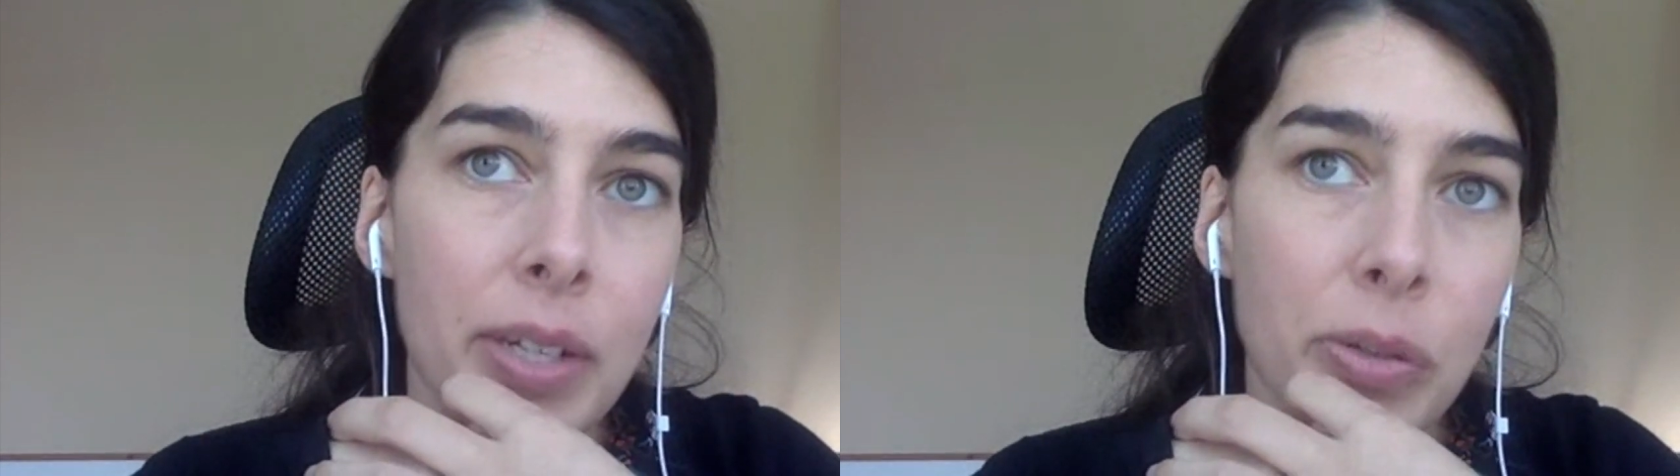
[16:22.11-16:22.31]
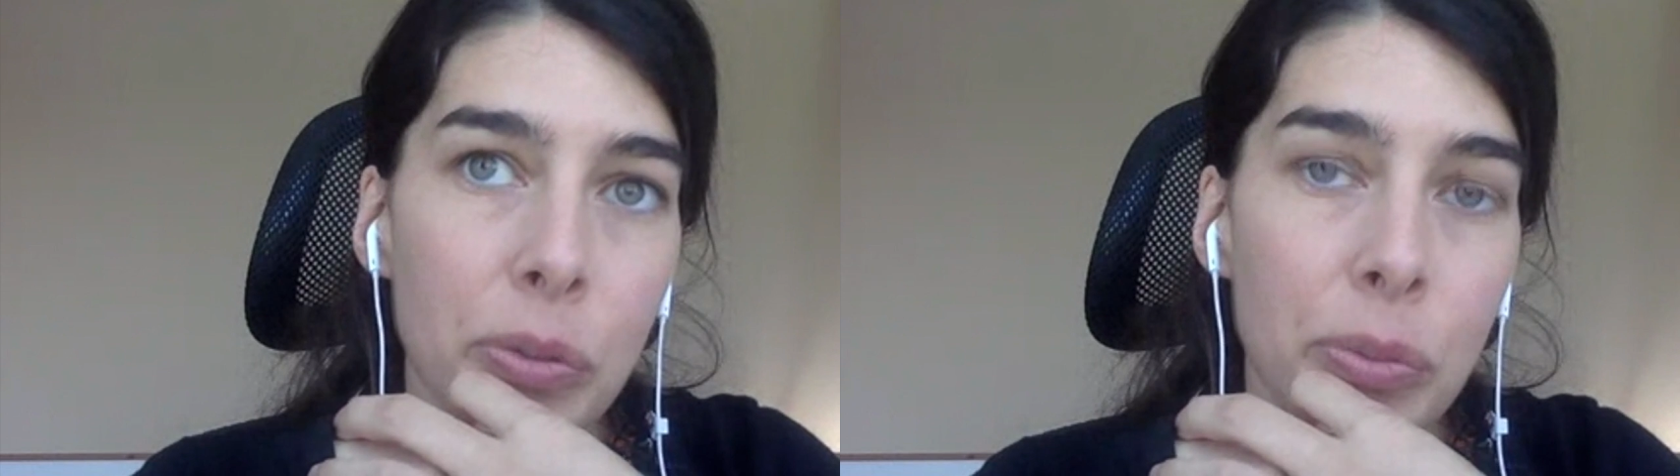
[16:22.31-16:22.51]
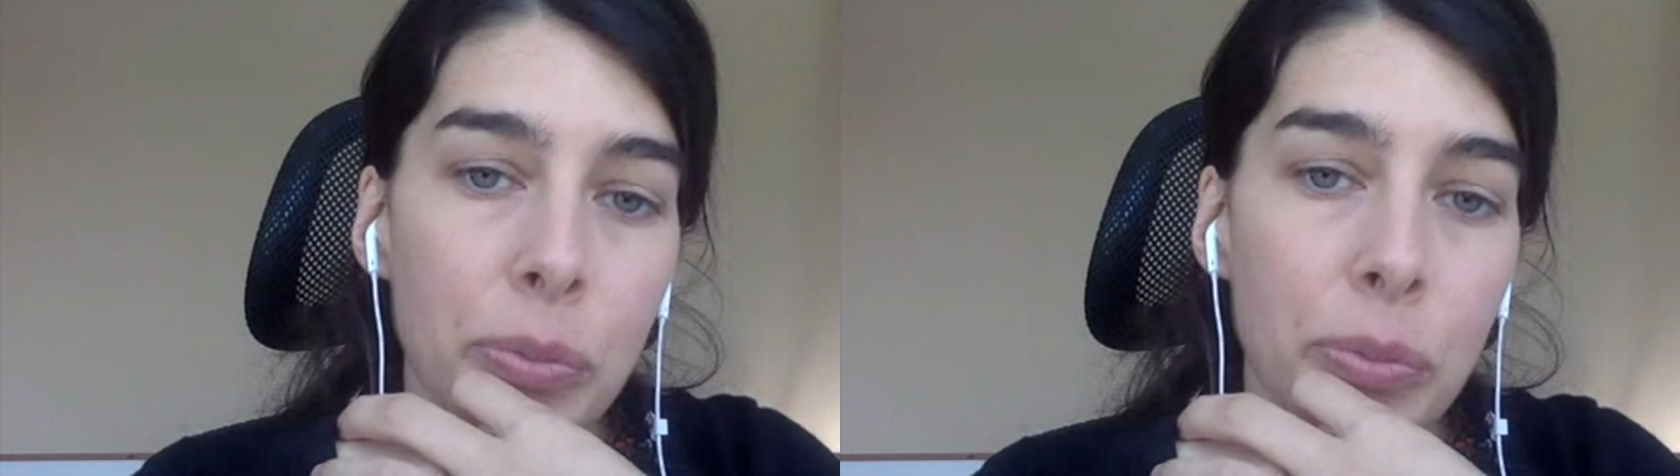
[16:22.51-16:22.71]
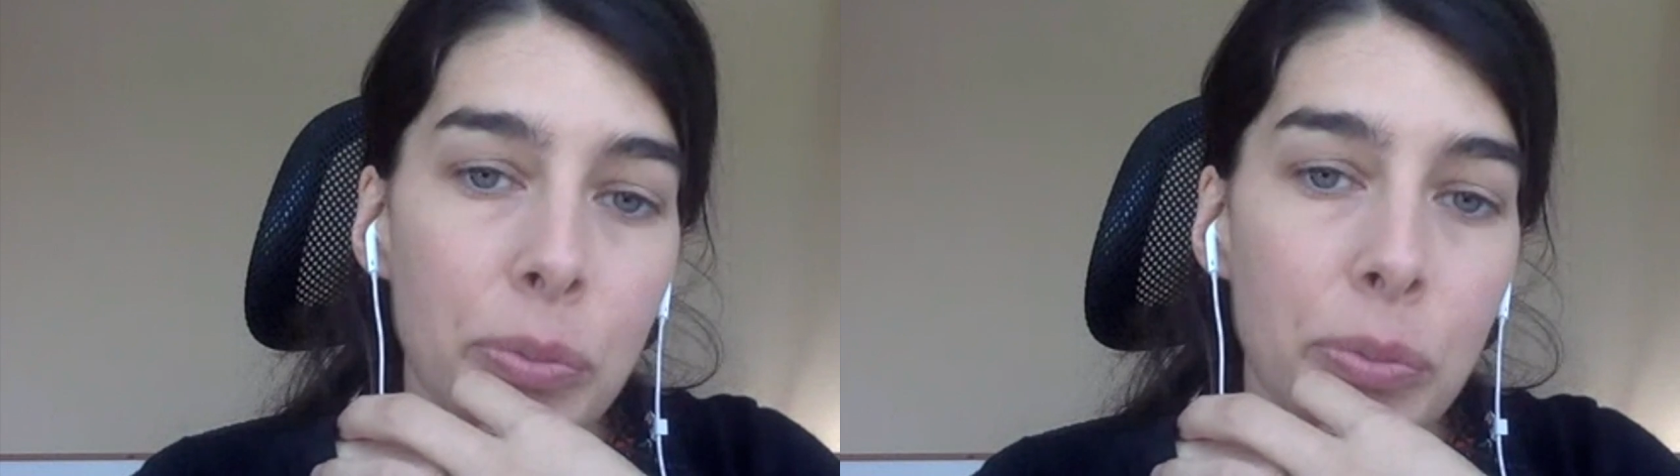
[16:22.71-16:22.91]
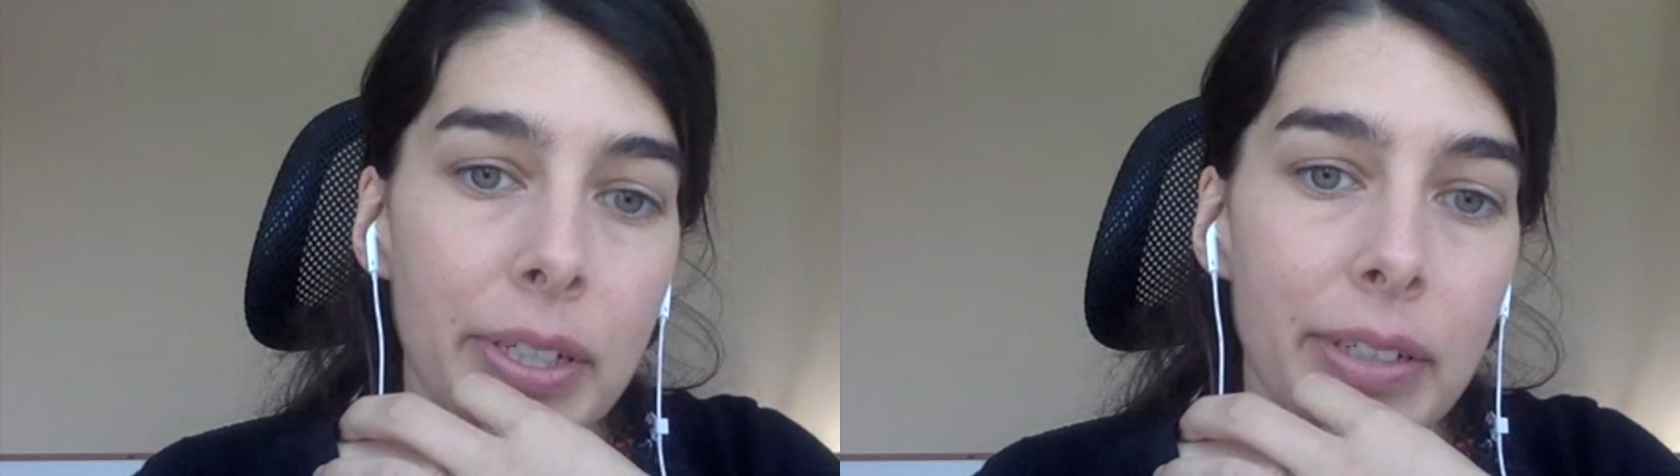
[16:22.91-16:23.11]
do
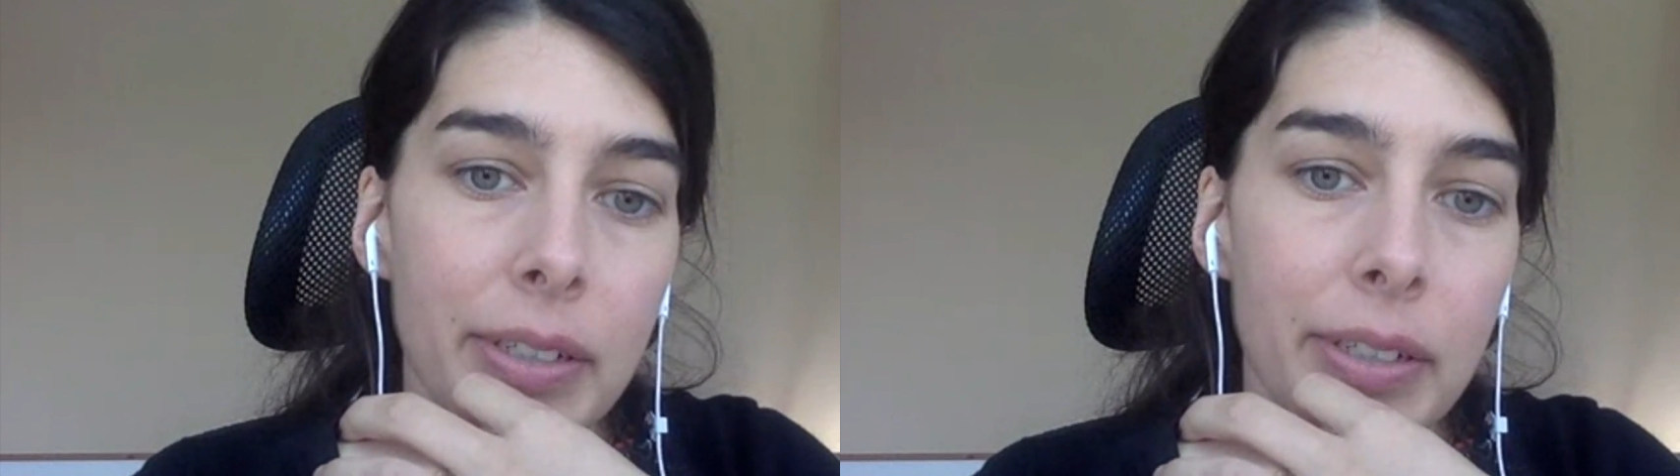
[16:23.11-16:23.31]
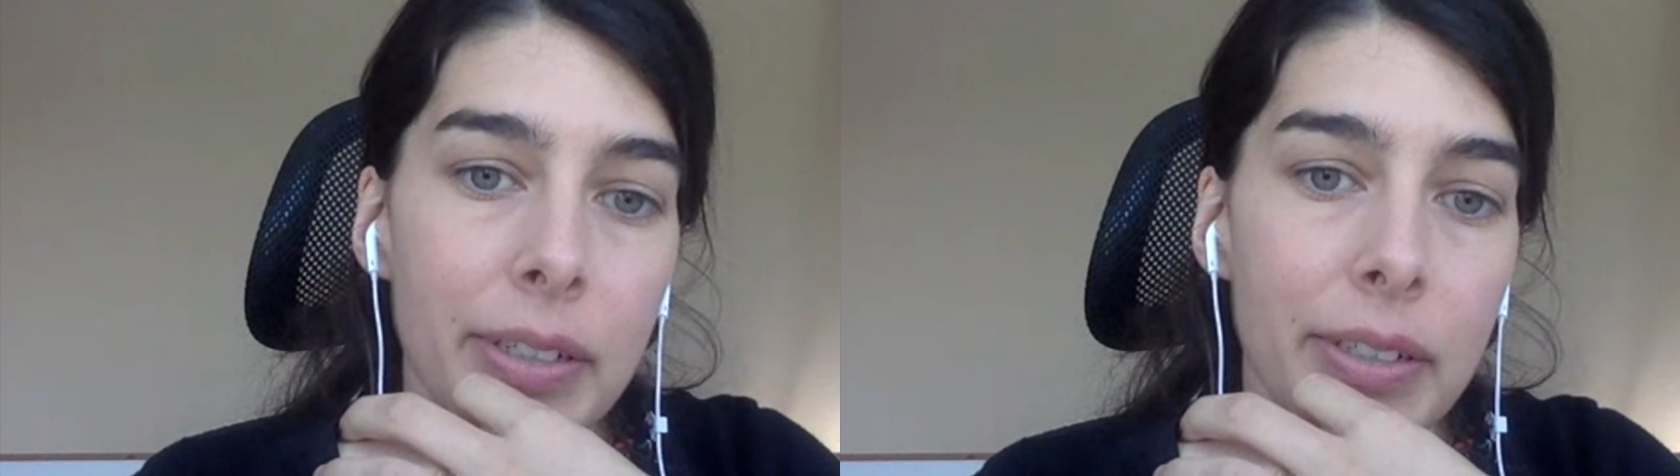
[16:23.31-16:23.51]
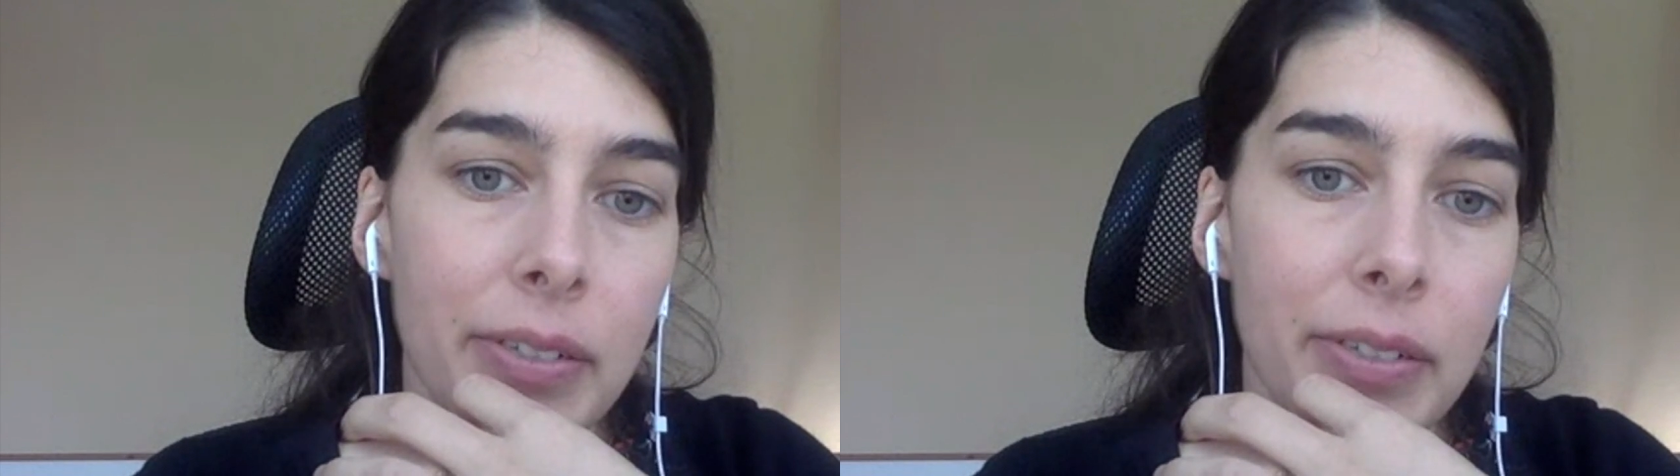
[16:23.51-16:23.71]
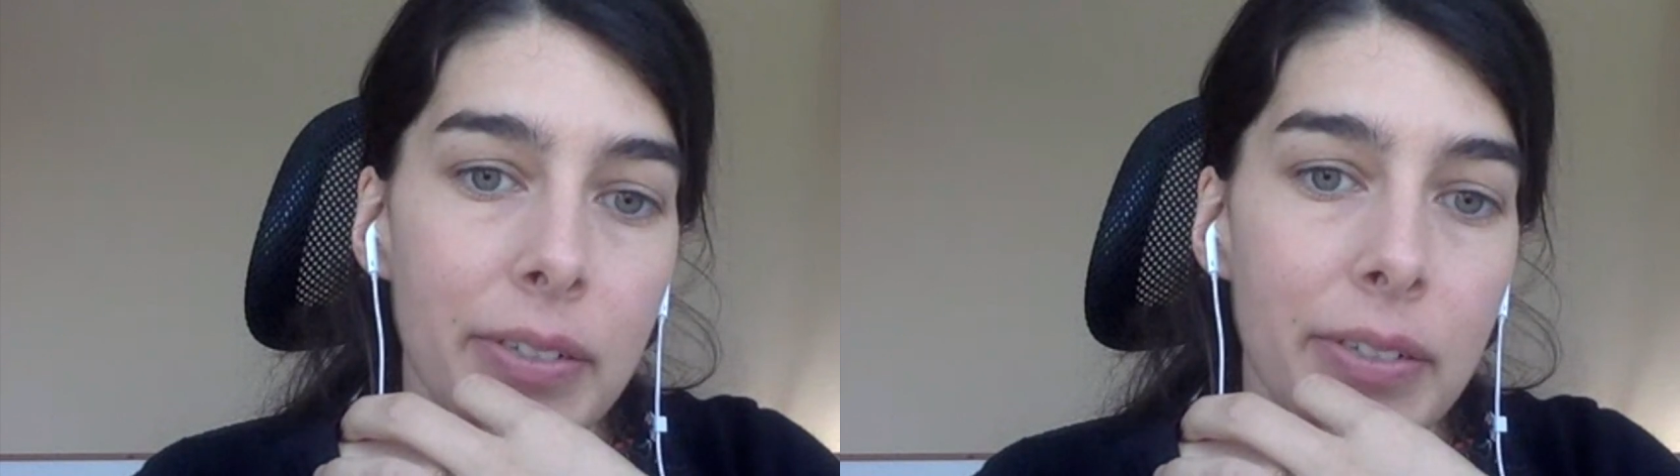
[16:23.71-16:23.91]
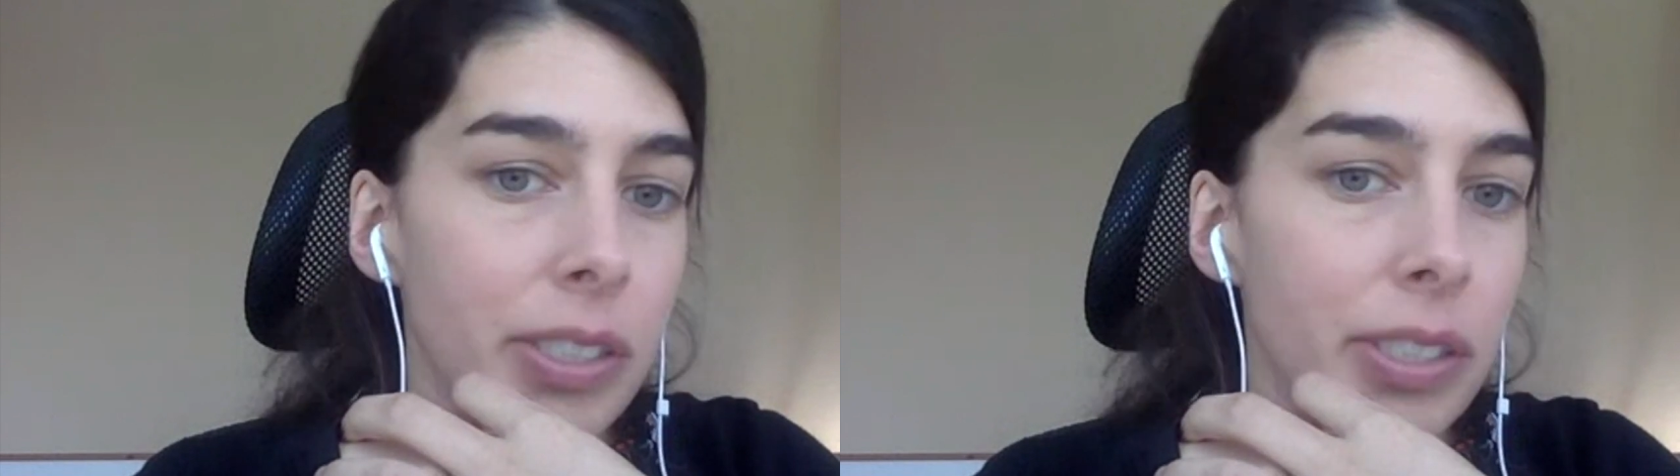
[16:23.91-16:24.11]
more in the
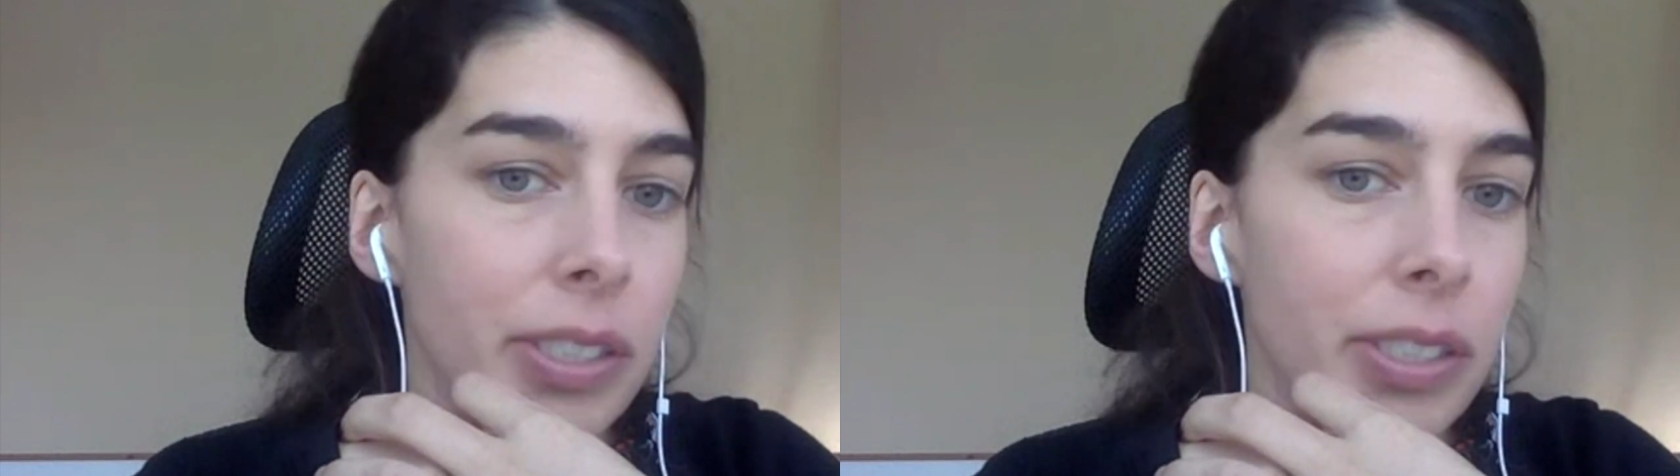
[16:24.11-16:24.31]
refugee